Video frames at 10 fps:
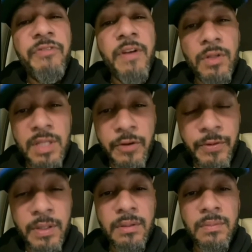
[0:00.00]
felt
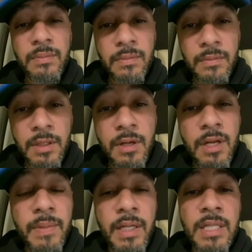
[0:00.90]

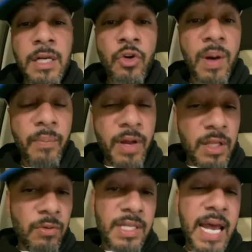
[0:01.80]
different because I knew my
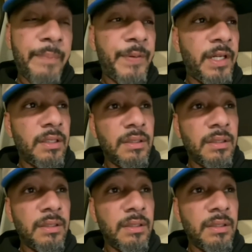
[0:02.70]
brother was happy.